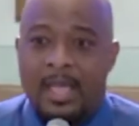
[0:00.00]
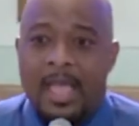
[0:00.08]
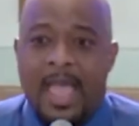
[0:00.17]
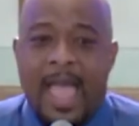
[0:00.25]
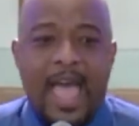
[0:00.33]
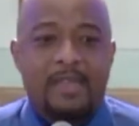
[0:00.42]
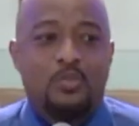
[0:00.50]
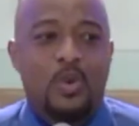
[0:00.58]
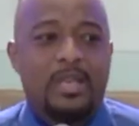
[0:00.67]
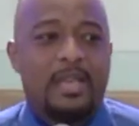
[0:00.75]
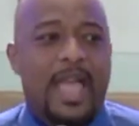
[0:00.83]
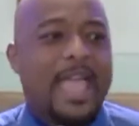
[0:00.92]
And
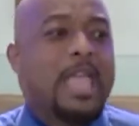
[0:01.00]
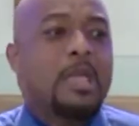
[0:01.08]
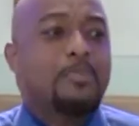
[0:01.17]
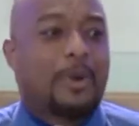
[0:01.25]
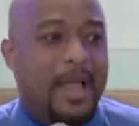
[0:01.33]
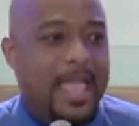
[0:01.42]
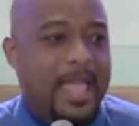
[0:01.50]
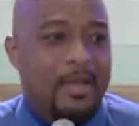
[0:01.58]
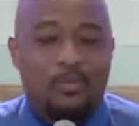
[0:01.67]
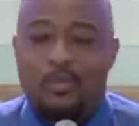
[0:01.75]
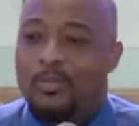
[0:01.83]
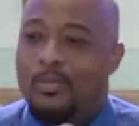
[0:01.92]
when
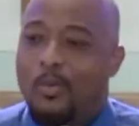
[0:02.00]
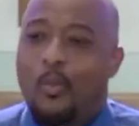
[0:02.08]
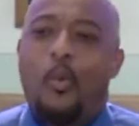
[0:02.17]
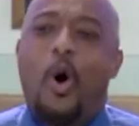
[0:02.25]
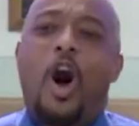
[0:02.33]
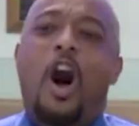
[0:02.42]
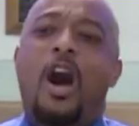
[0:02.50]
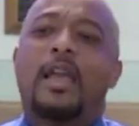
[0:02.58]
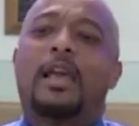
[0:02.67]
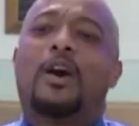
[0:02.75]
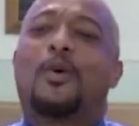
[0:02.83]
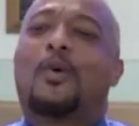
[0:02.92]
Abraham
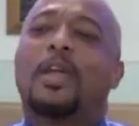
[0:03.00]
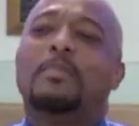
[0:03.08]
won a great